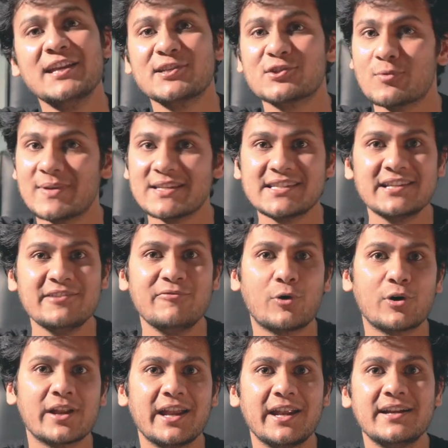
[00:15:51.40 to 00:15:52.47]
So basically
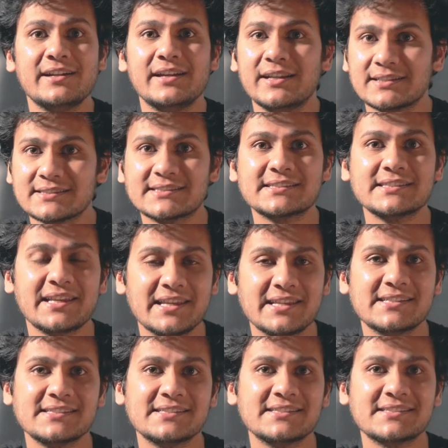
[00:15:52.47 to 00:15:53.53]
what it does
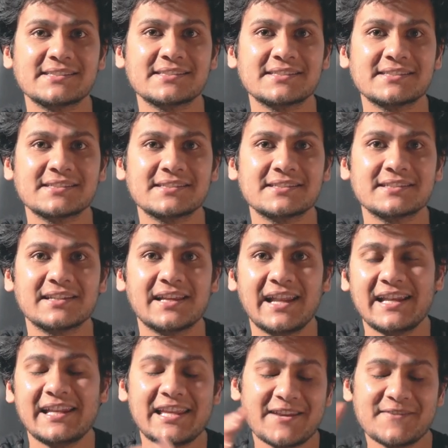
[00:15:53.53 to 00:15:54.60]
is
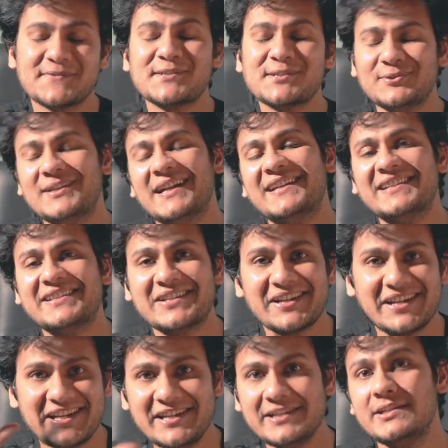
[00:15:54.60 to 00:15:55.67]
it gives you that
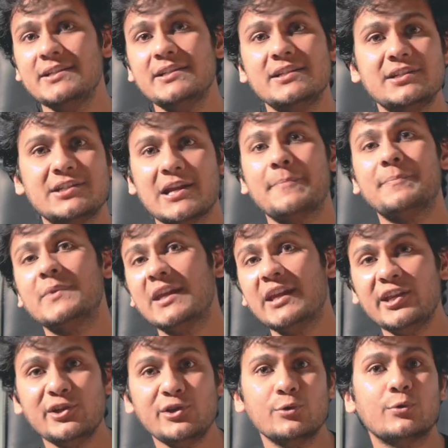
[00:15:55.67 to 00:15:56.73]
3D depth
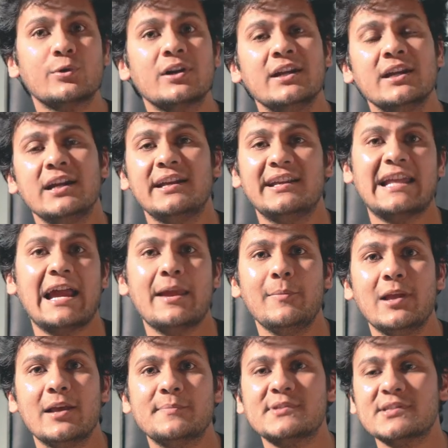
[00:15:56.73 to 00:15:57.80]
in your time
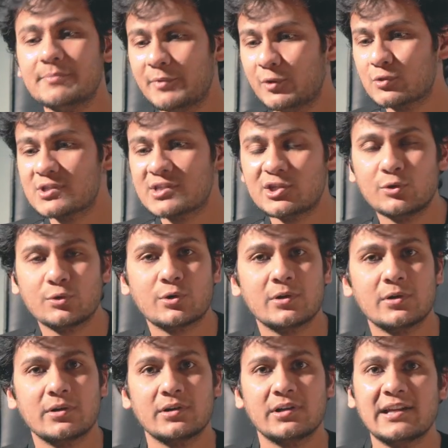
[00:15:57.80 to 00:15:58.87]
lapse, because your
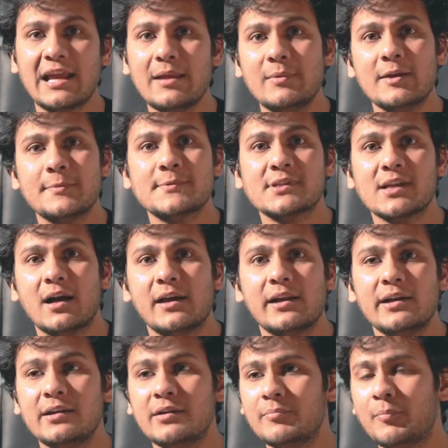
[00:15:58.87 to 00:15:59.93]
time lapse are
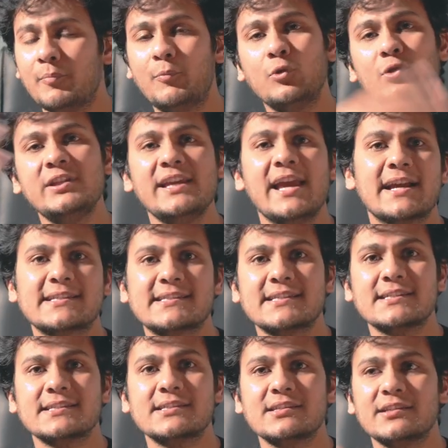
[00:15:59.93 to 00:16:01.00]
in both the
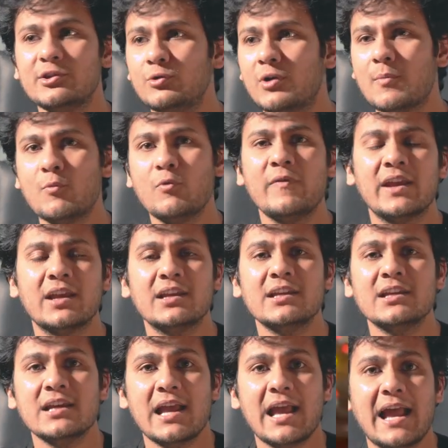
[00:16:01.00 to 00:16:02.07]
axes you are moving,
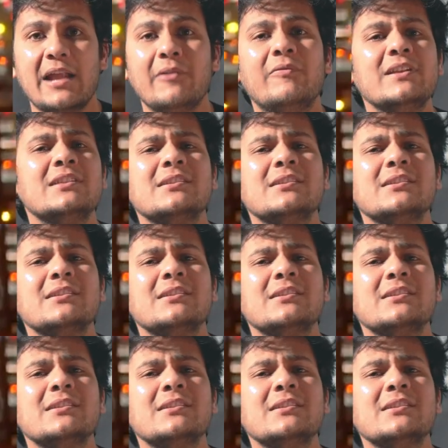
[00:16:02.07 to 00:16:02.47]
and when